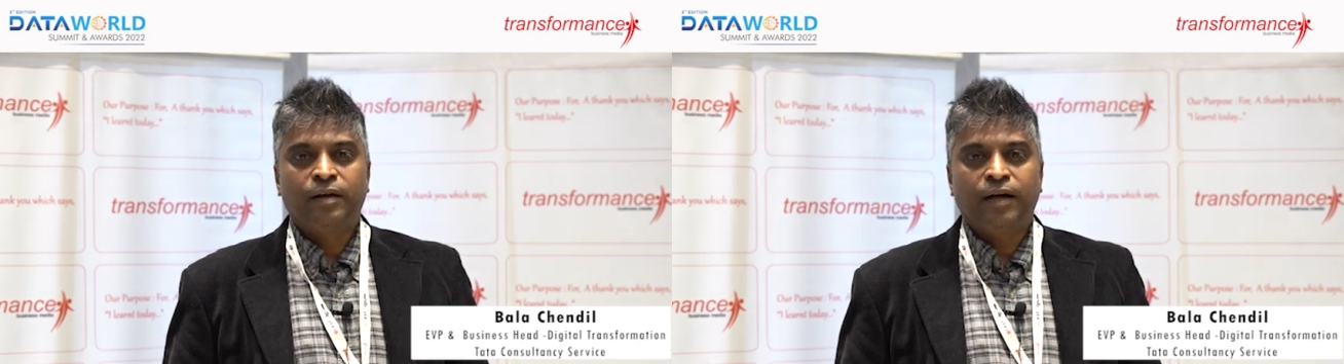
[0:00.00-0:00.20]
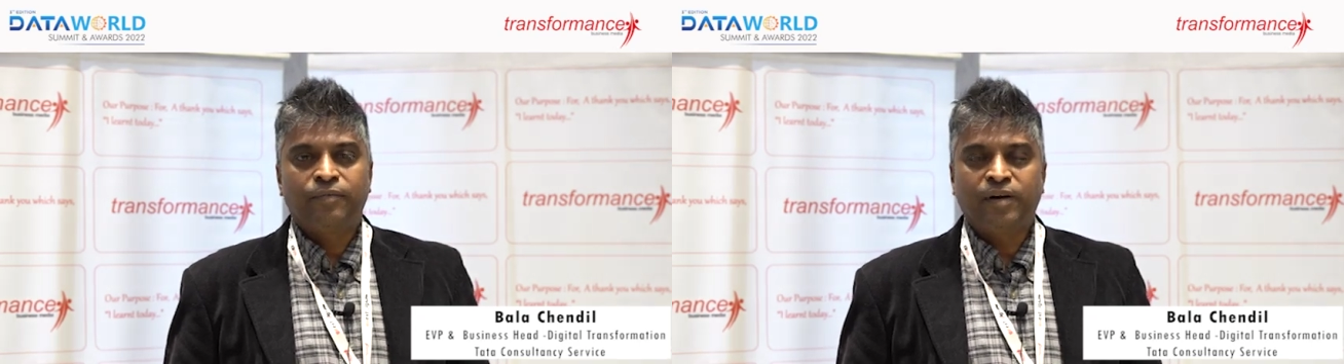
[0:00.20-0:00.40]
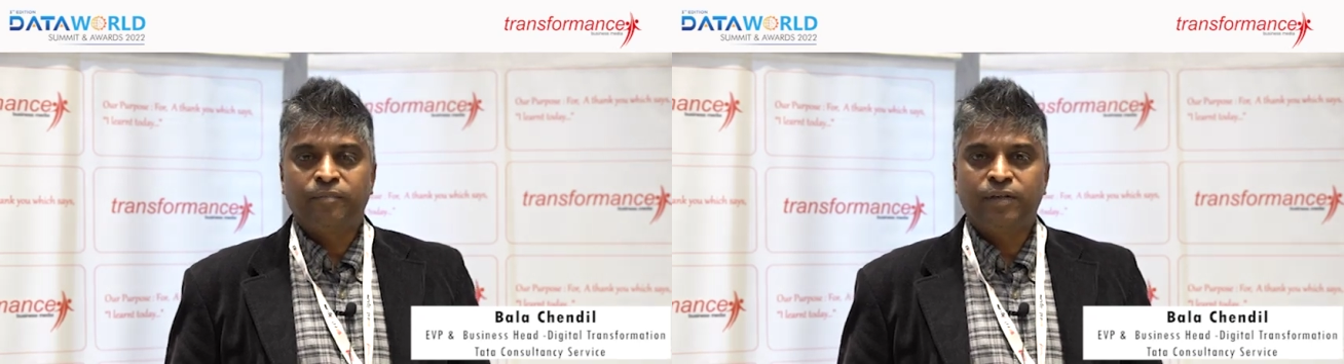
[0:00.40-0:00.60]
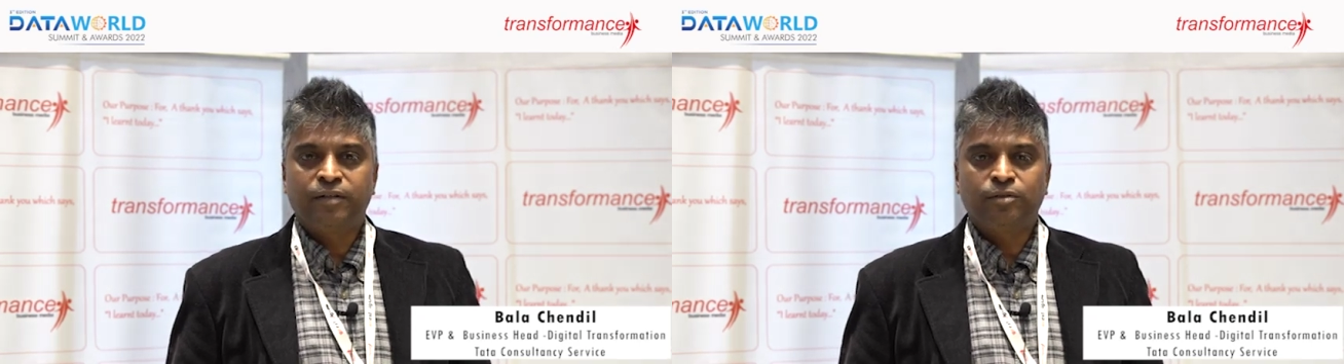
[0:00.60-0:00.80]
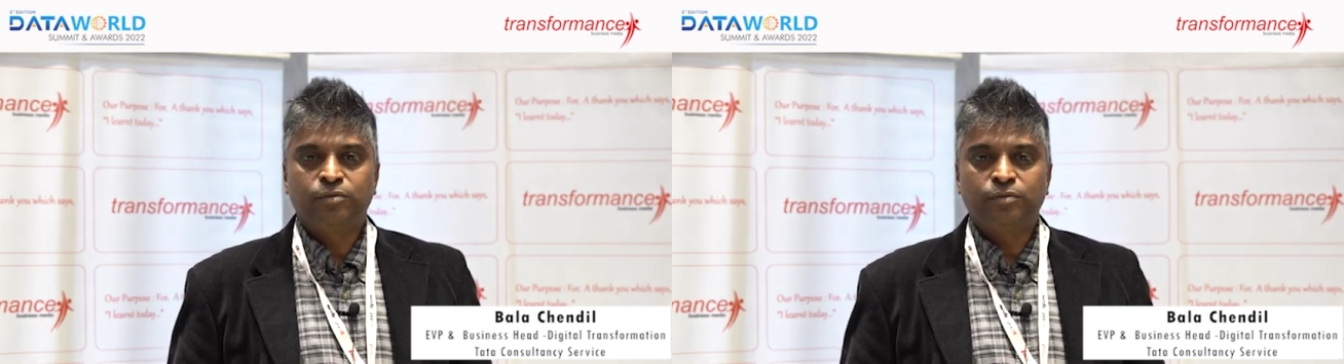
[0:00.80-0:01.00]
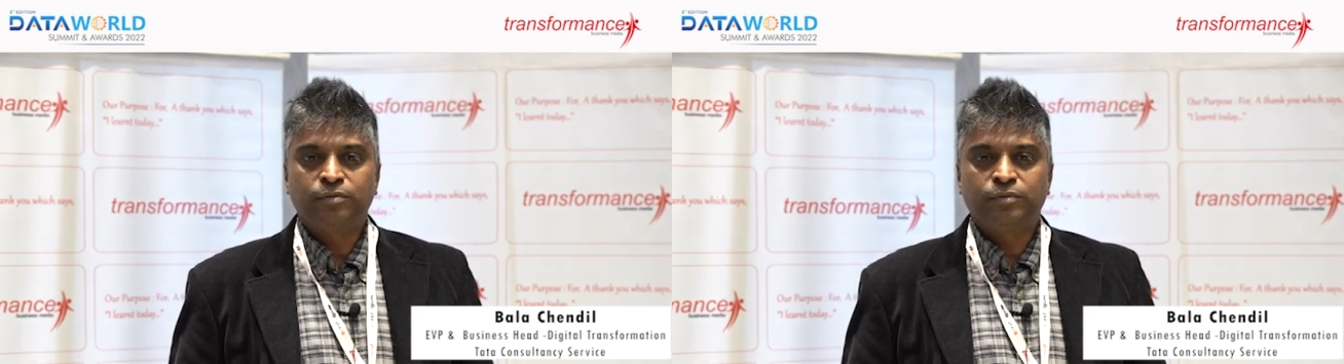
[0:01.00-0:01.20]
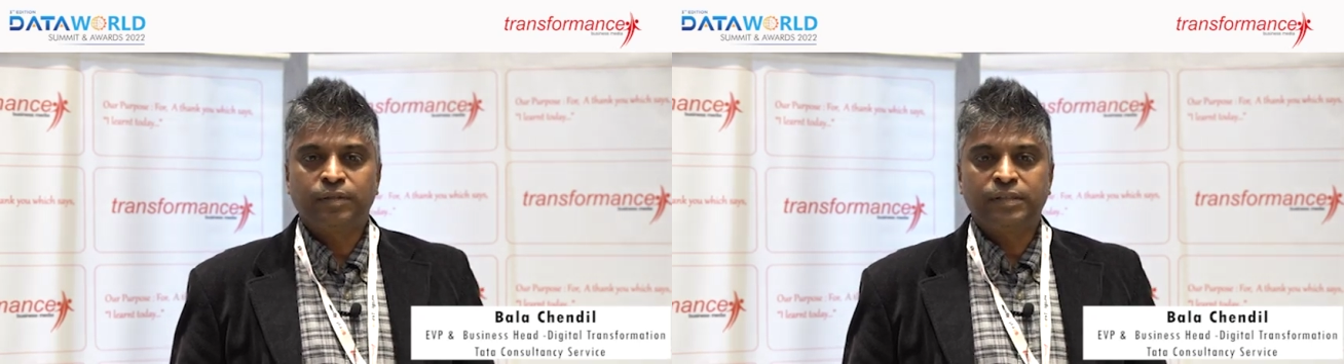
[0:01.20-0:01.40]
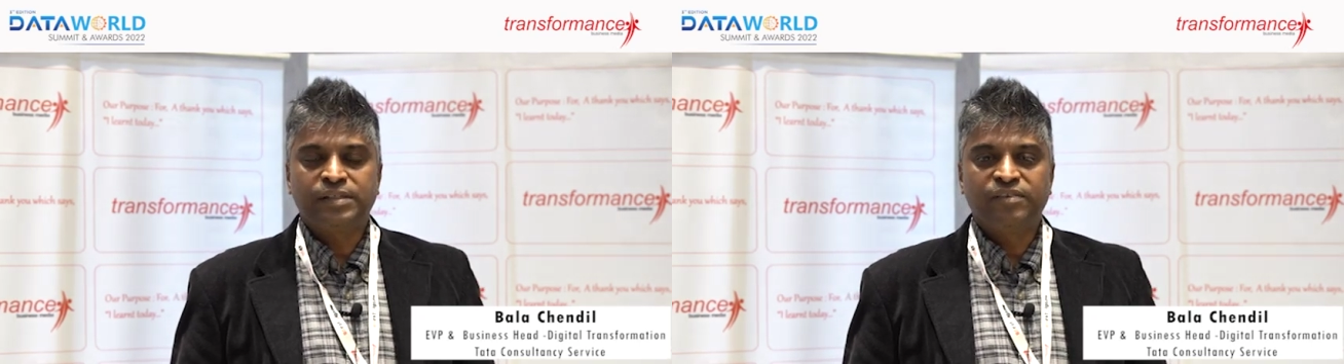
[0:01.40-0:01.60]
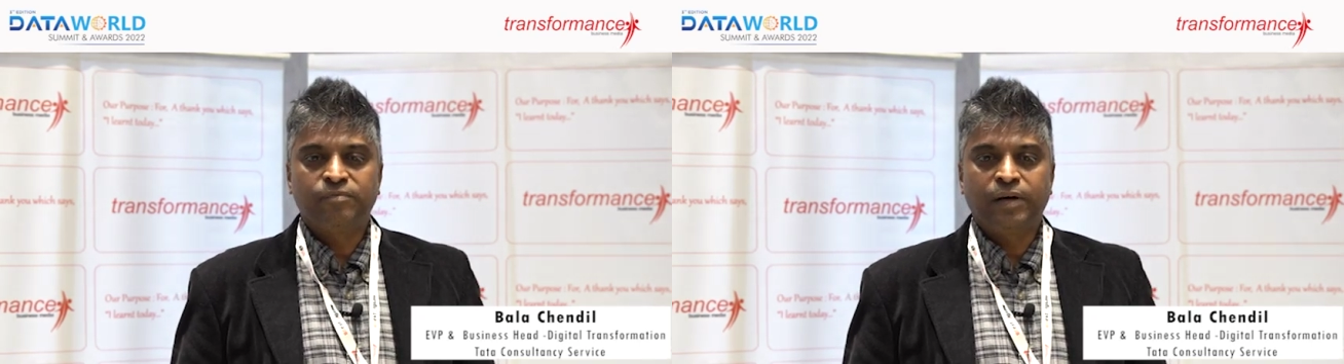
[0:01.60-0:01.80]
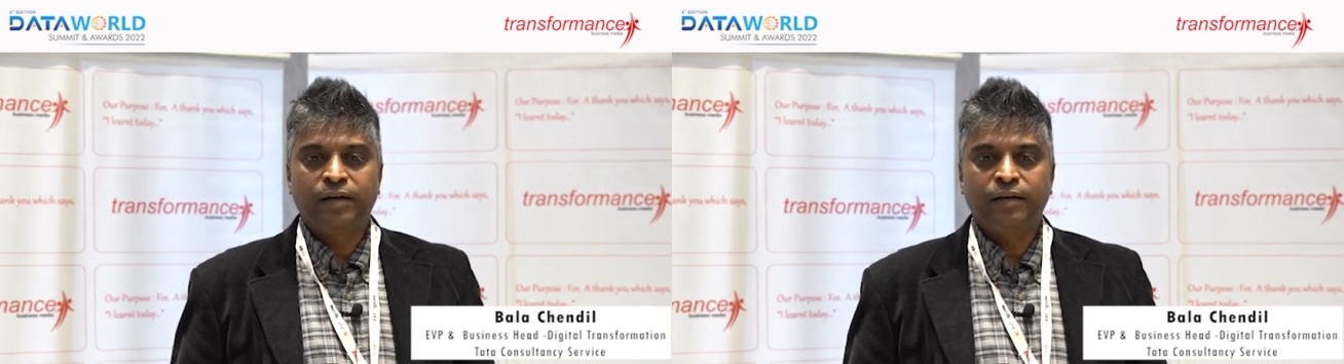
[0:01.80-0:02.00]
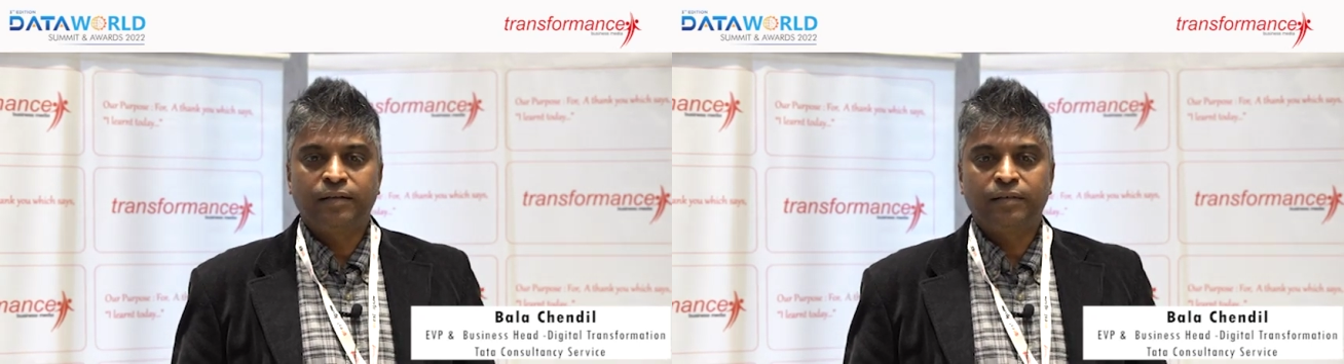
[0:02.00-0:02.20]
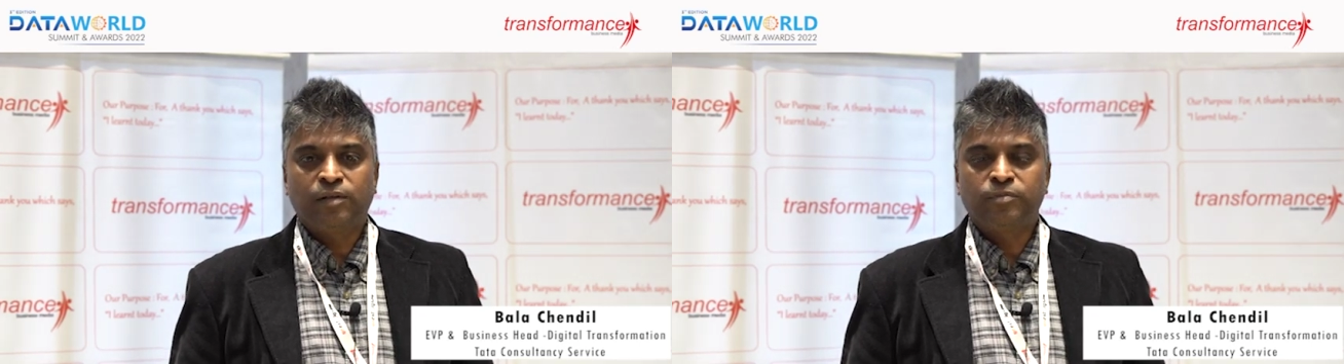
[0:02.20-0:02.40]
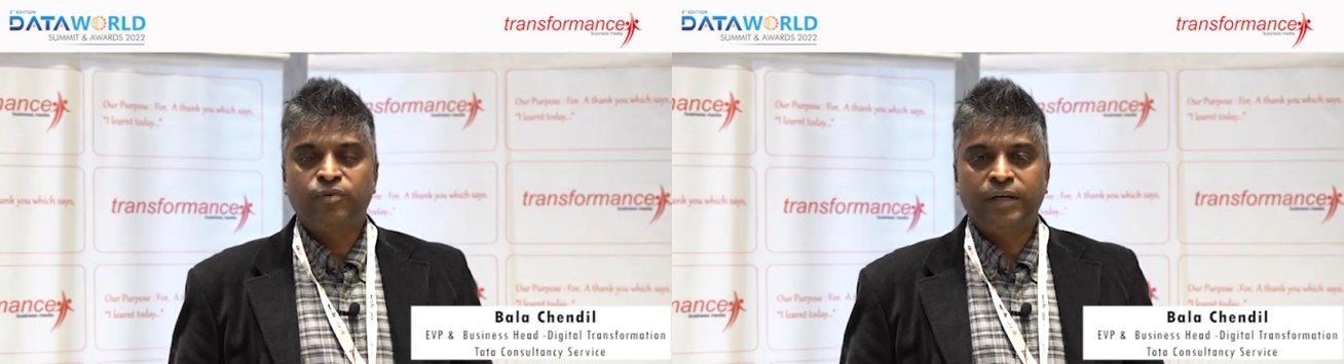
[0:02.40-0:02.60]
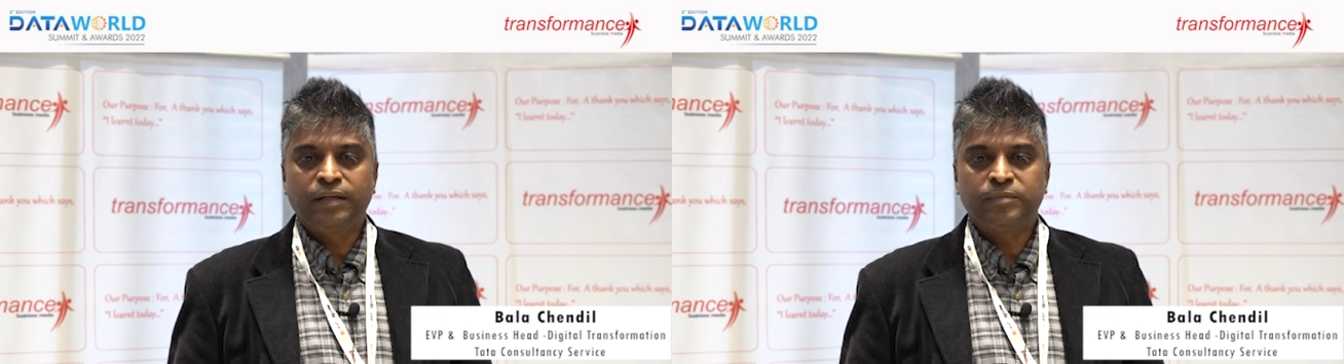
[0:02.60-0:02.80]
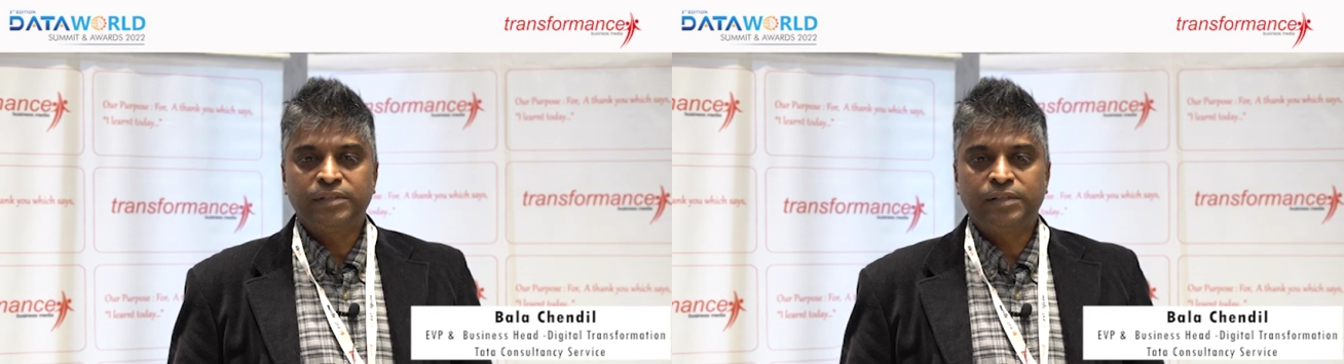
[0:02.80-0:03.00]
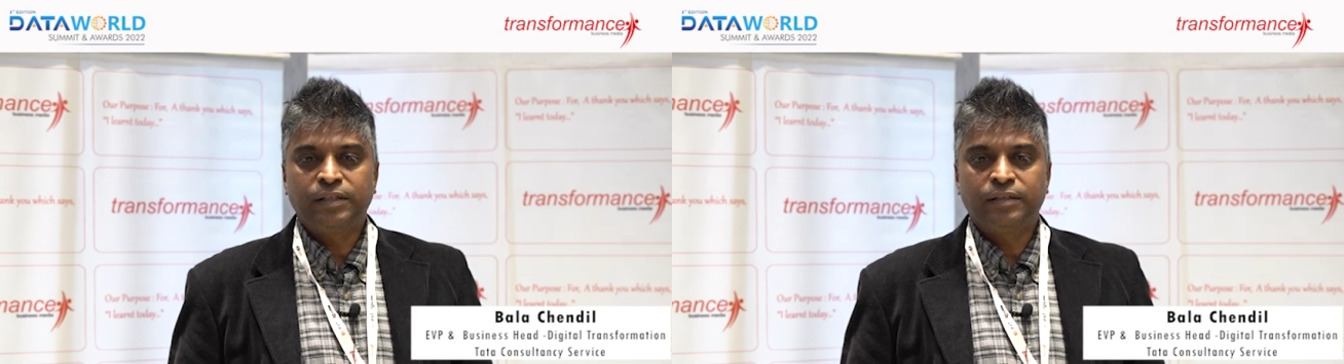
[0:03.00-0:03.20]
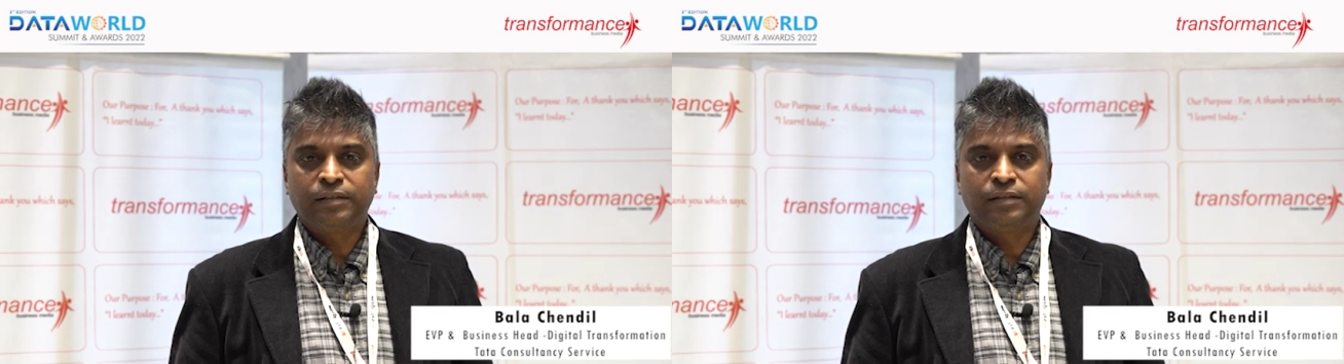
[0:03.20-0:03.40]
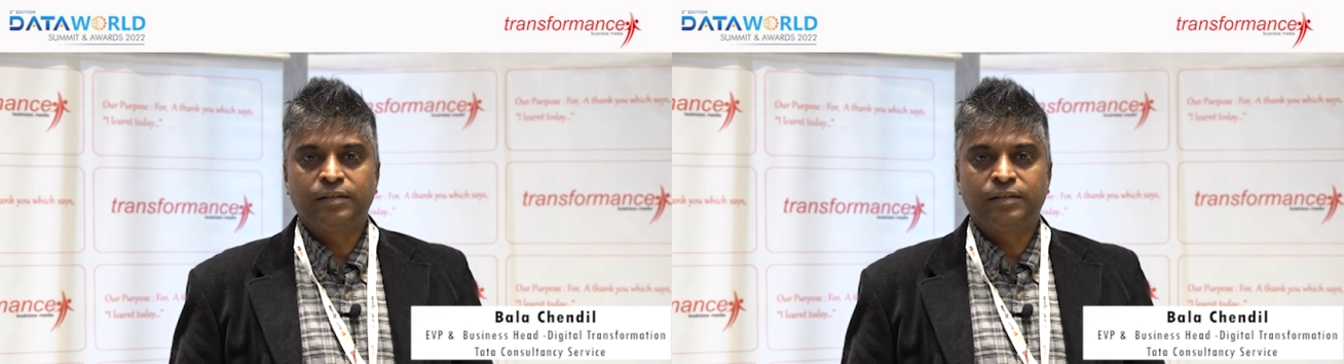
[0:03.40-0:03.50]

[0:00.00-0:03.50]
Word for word: I've come here to receive my Top 20 Emerging